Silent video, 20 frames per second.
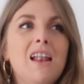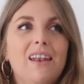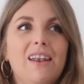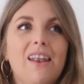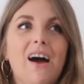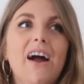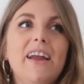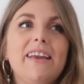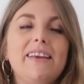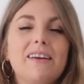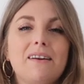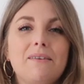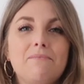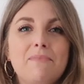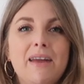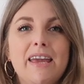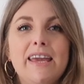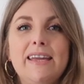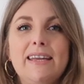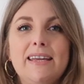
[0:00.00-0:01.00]
like
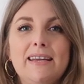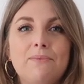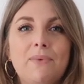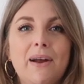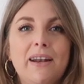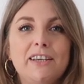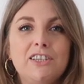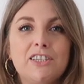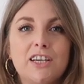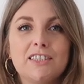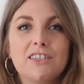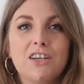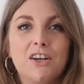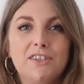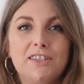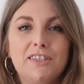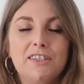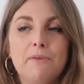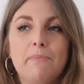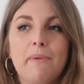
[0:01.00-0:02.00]
when he does go
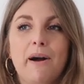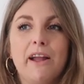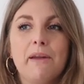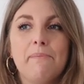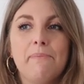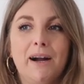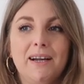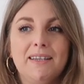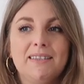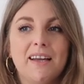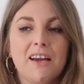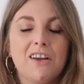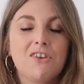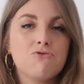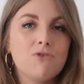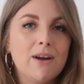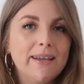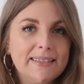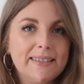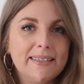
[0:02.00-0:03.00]
to the supermarket, buys like
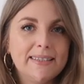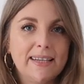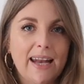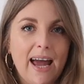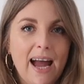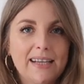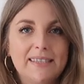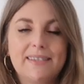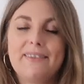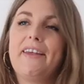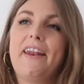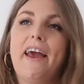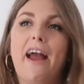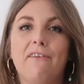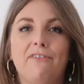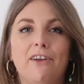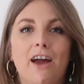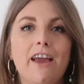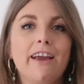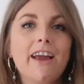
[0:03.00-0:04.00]
crazy snacks, and then I
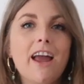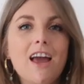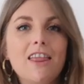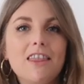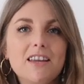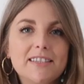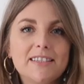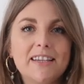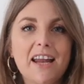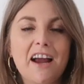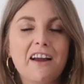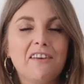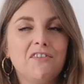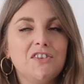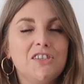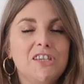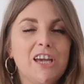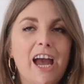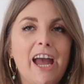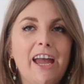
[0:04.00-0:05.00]
have like the snack of
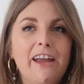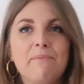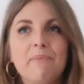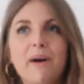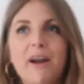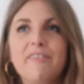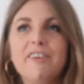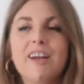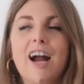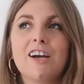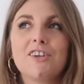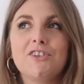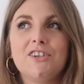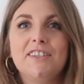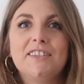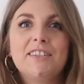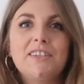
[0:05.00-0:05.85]
the day and my reaction.